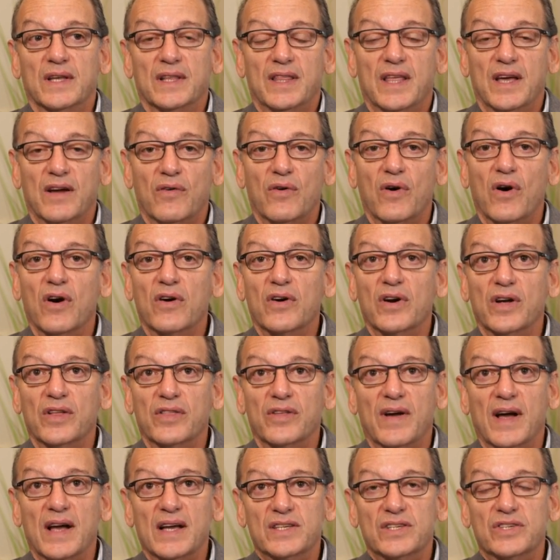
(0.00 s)
There are
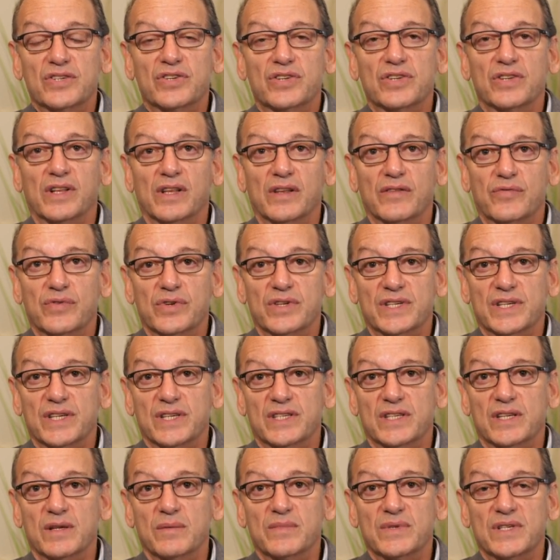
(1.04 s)
other oxygen delivery
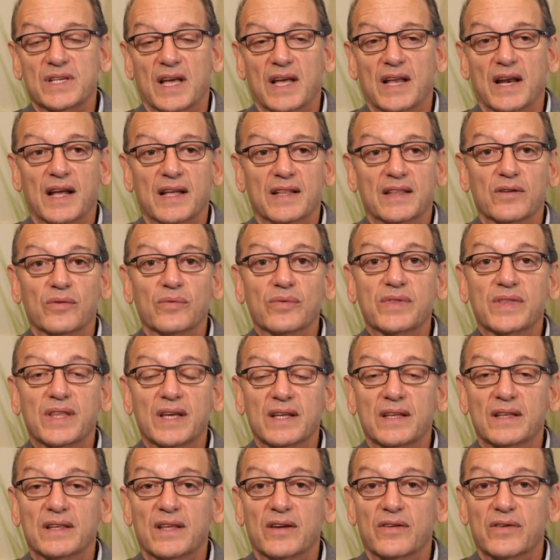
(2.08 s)
systems, and I don't
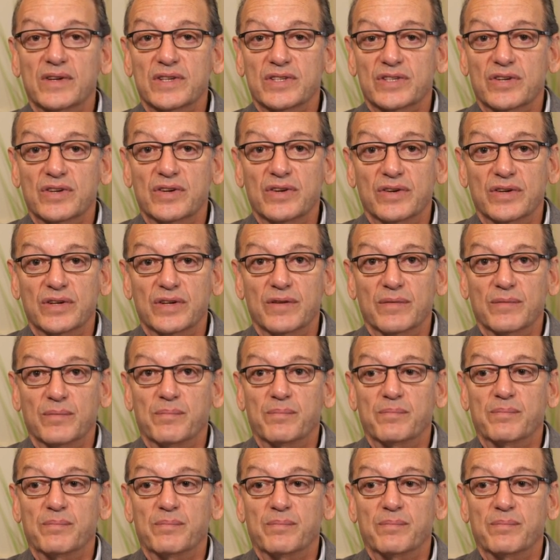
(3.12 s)
think they're as good